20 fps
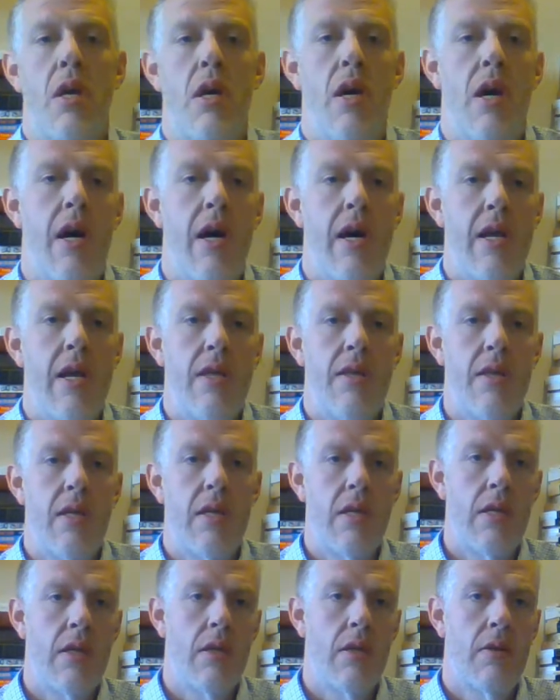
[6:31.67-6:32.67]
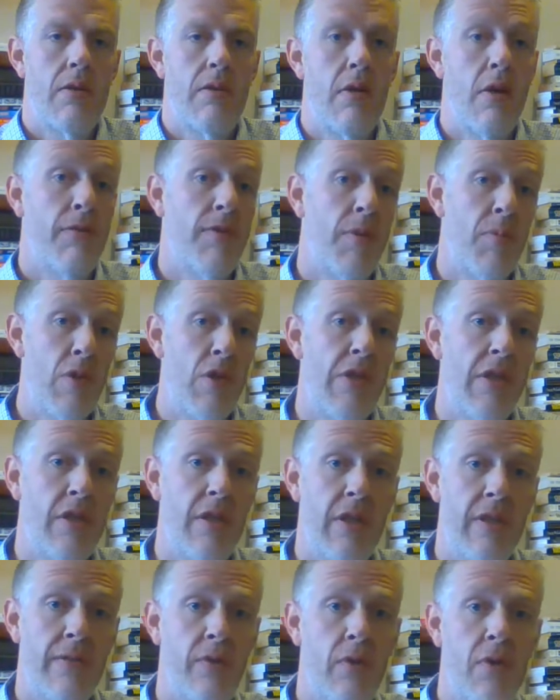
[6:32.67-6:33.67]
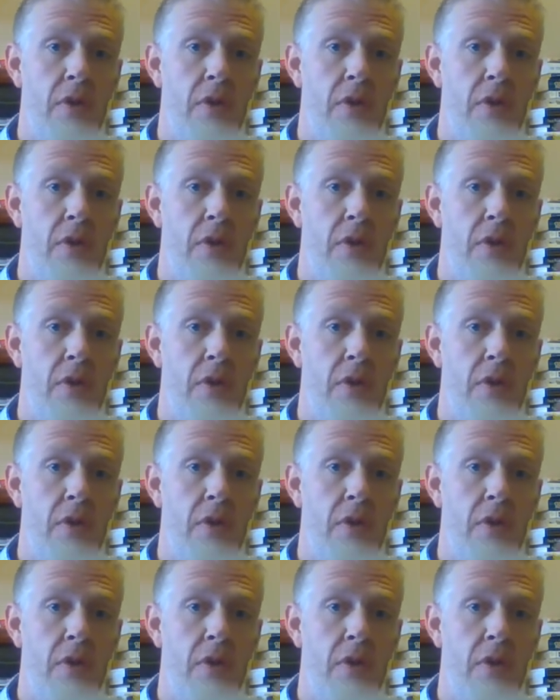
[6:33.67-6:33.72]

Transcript: uh, in the, you know, from Utility of